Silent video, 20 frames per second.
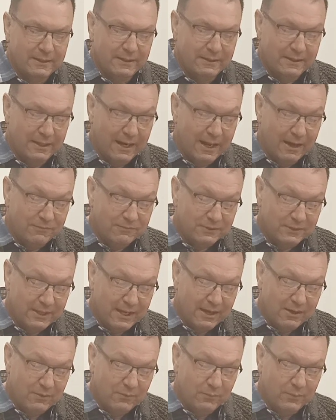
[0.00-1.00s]
Then after
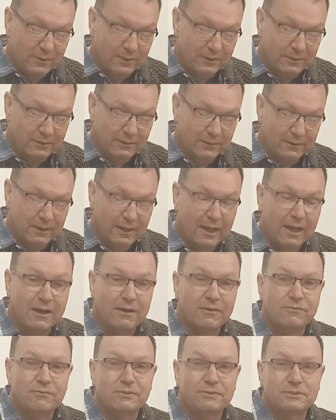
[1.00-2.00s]
that, we'll
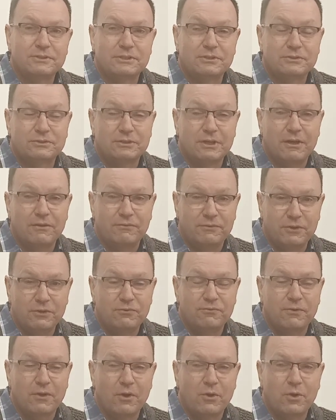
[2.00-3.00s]
have a few
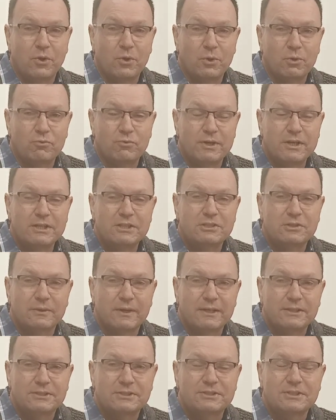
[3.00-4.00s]
folk who'll read to
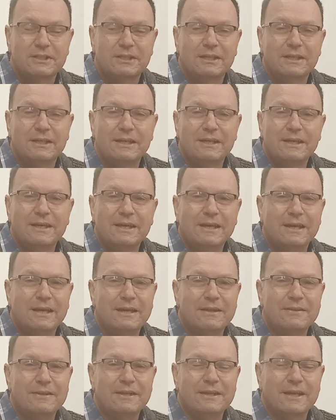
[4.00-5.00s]
us
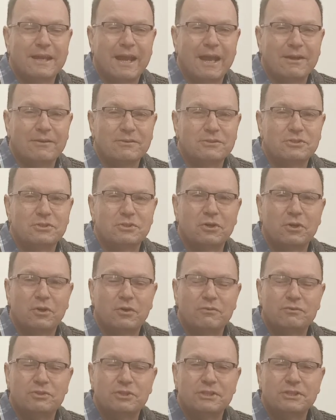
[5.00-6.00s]
the account
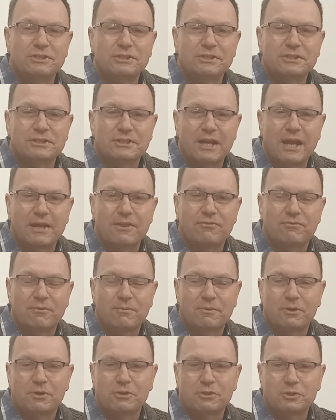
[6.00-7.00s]
of Jesus' death from
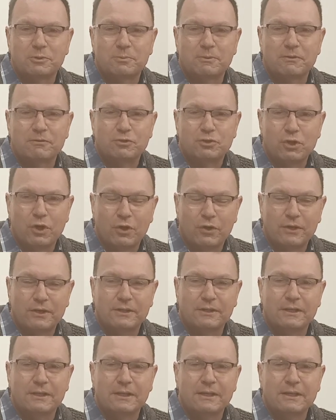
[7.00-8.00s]
the Gospel of John
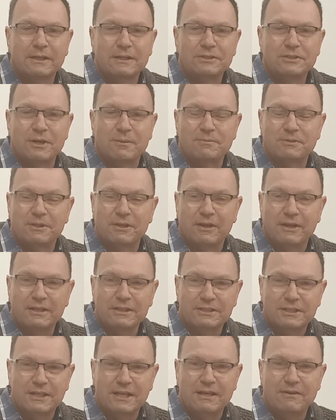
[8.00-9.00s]
in chapter
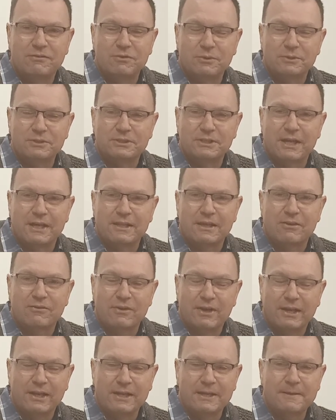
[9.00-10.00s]
19, if you want to get that
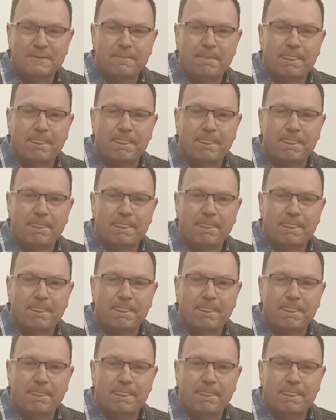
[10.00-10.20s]
ready.